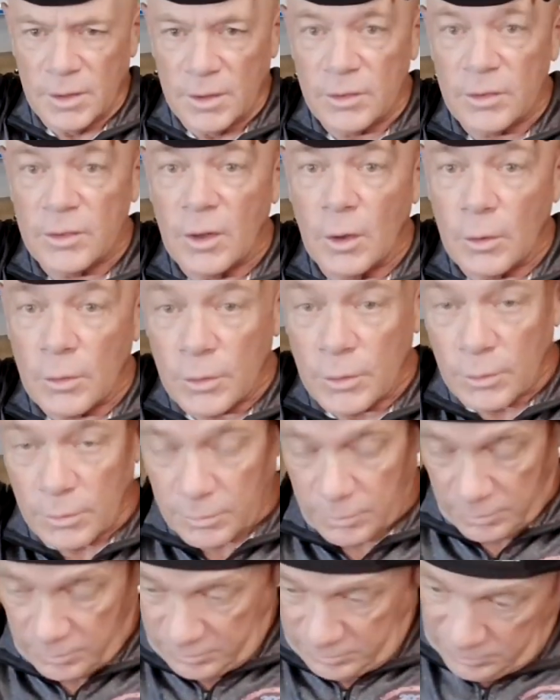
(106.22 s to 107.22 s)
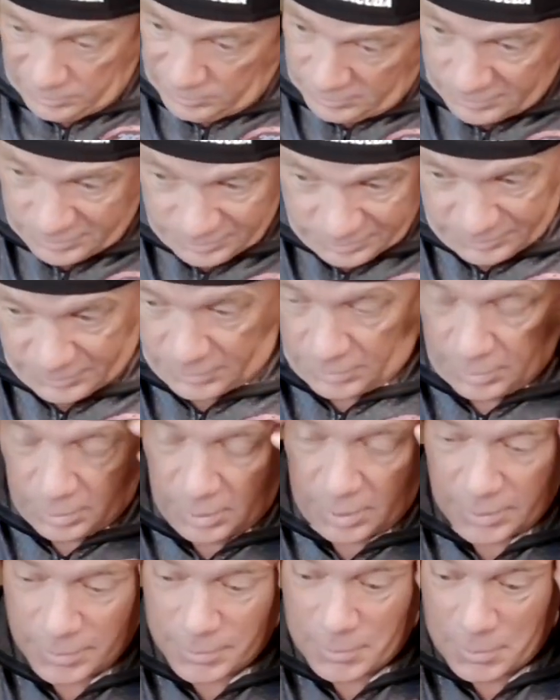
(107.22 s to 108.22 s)
these go
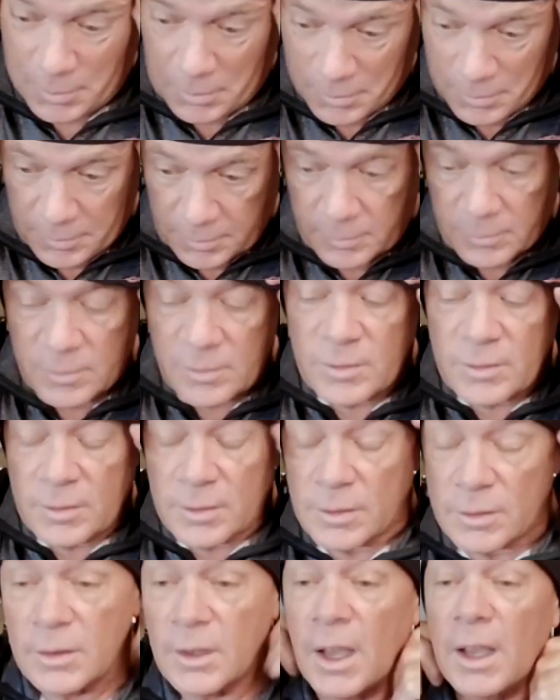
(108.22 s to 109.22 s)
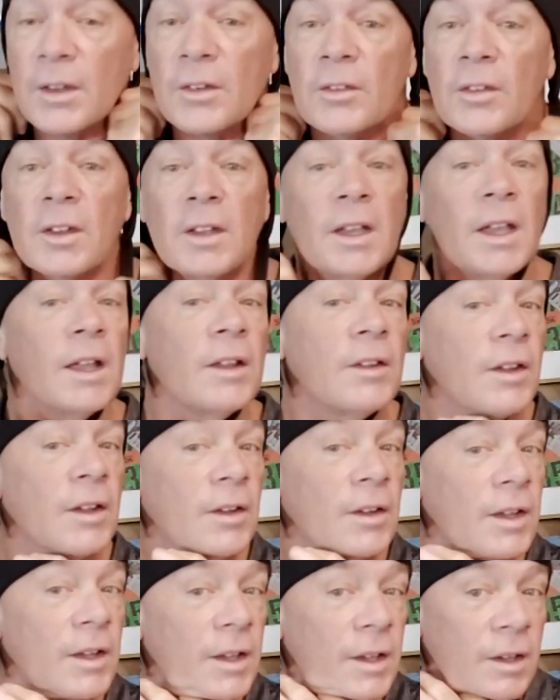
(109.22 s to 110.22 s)
on nicely, and
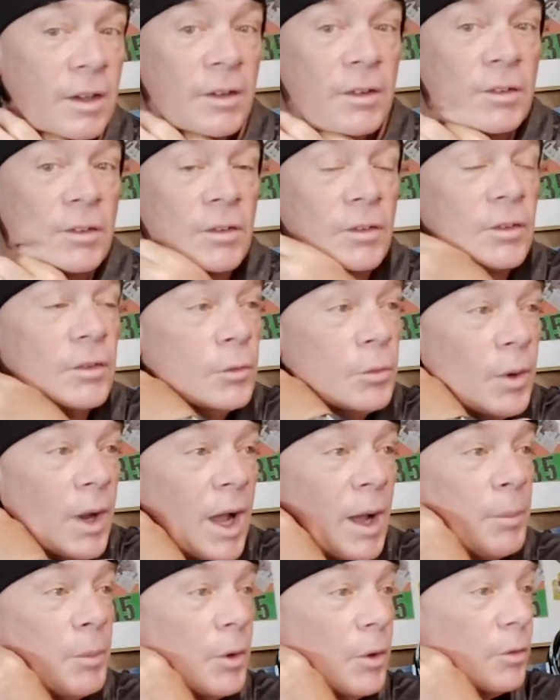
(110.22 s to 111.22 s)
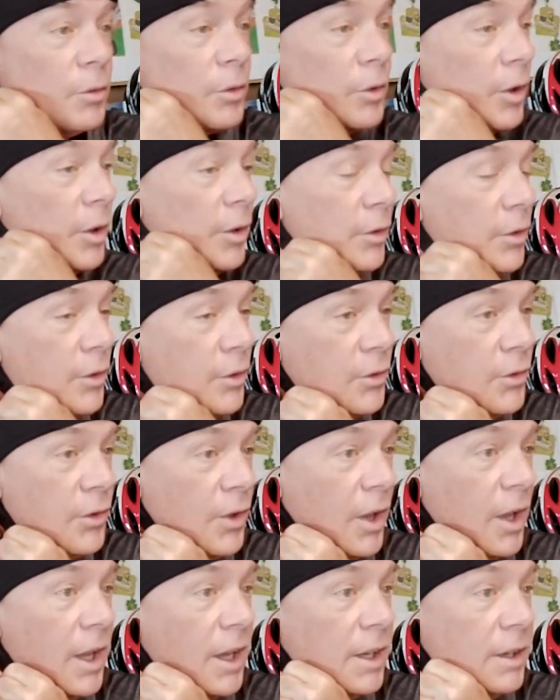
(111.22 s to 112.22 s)
then they strap over on the
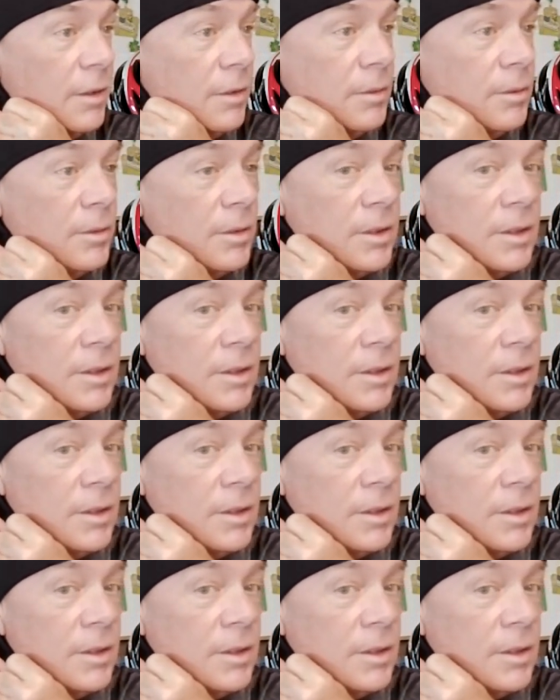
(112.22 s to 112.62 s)
side